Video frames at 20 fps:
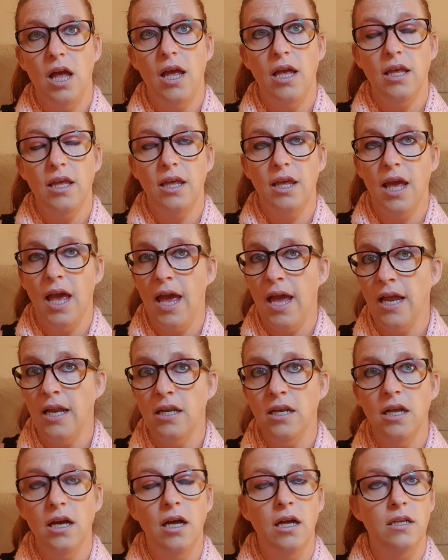
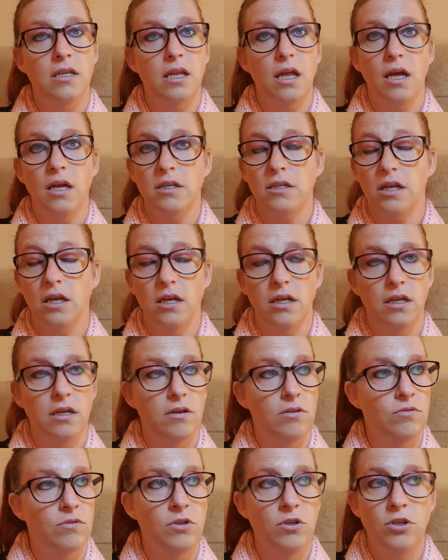again, a
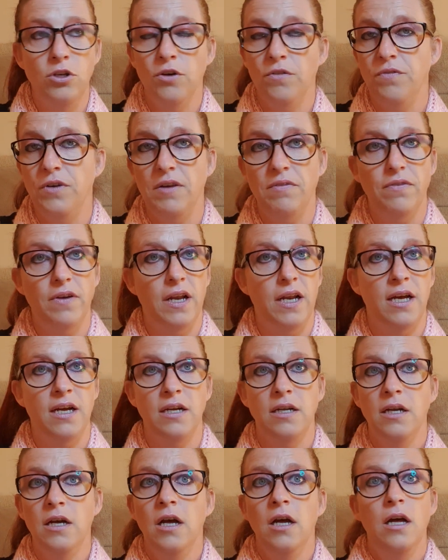lovely
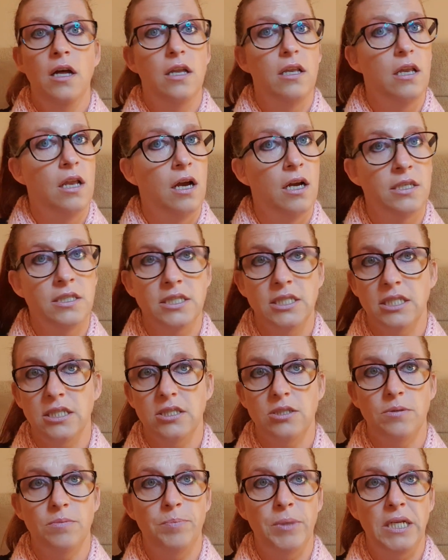fella, learning
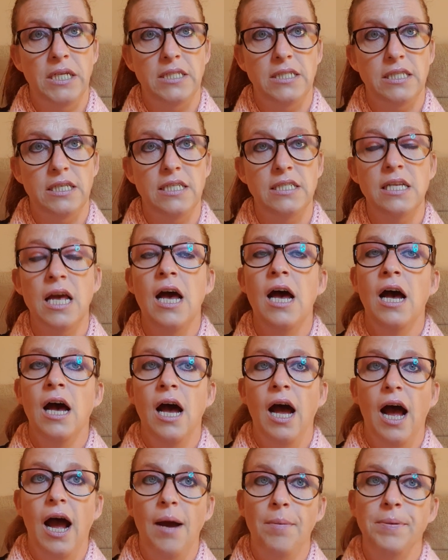disabilities,
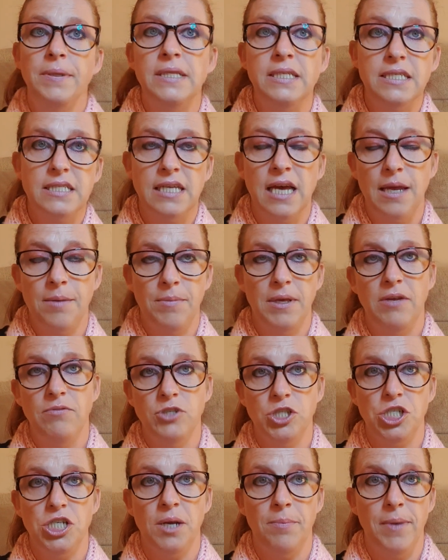happened the same year
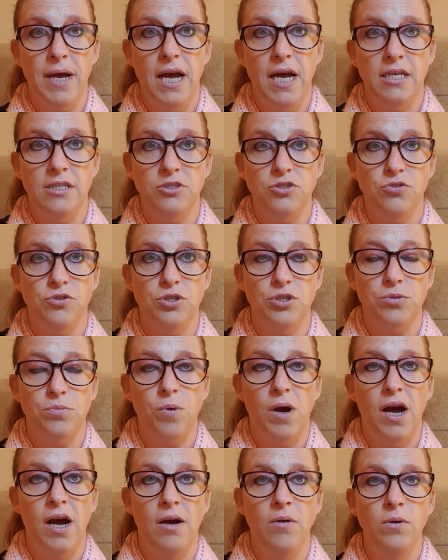as Gemma Hayter as
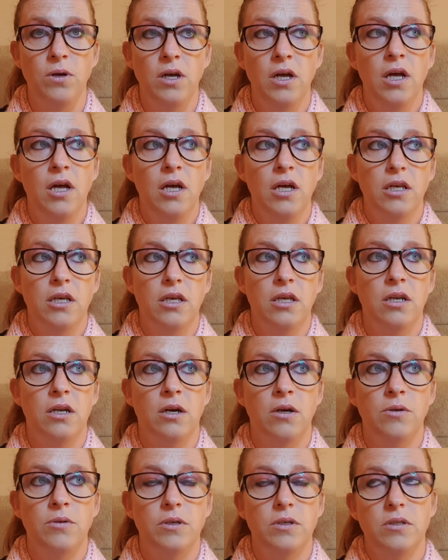well. You
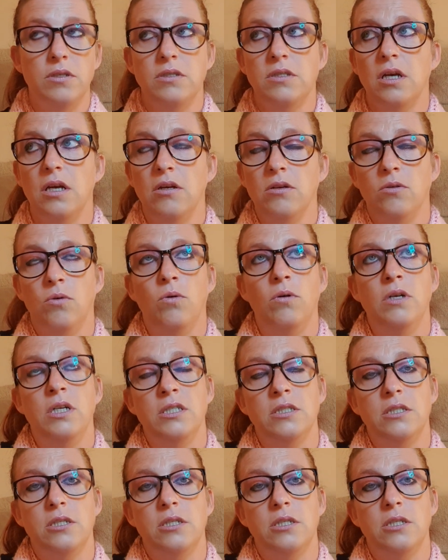know, all in